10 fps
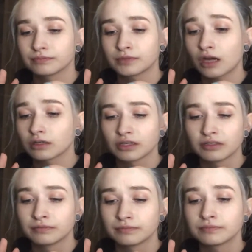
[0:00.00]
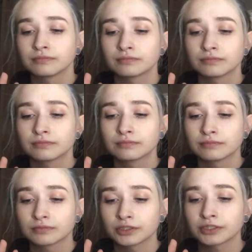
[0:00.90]
Not good.
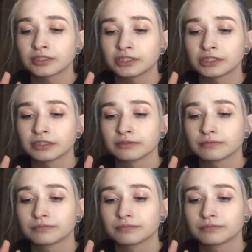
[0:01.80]
Just decent.